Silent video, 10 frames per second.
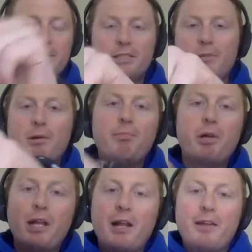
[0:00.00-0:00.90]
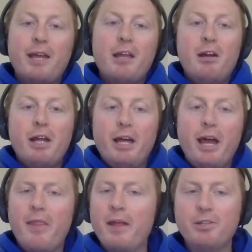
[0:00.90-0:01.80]
someone put it on the internet,
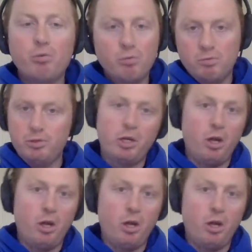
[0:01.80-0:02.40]
and then someone was like,